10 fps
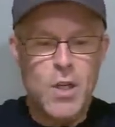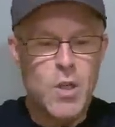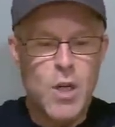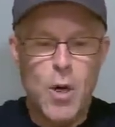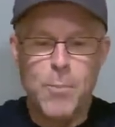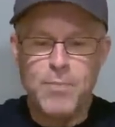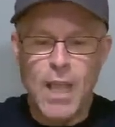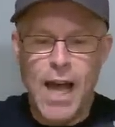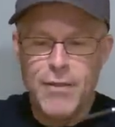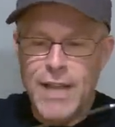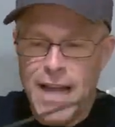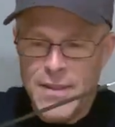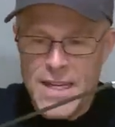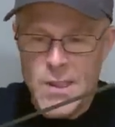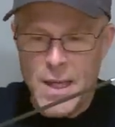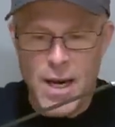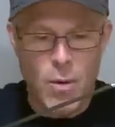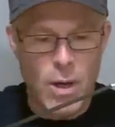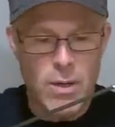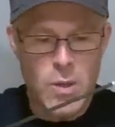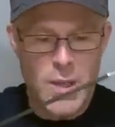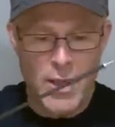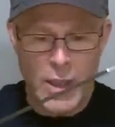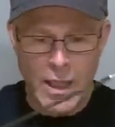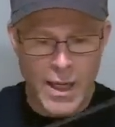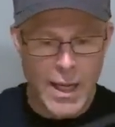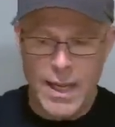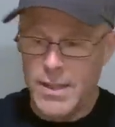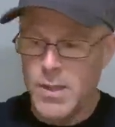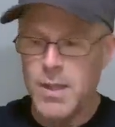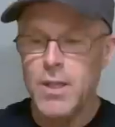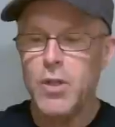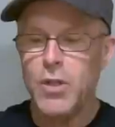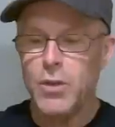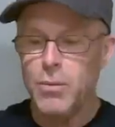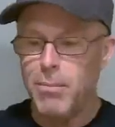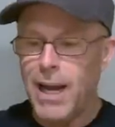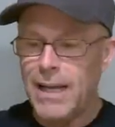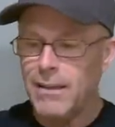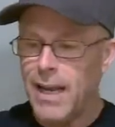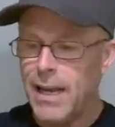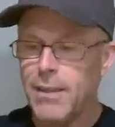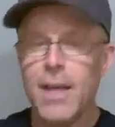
So I've got these arrows that are cut to my length.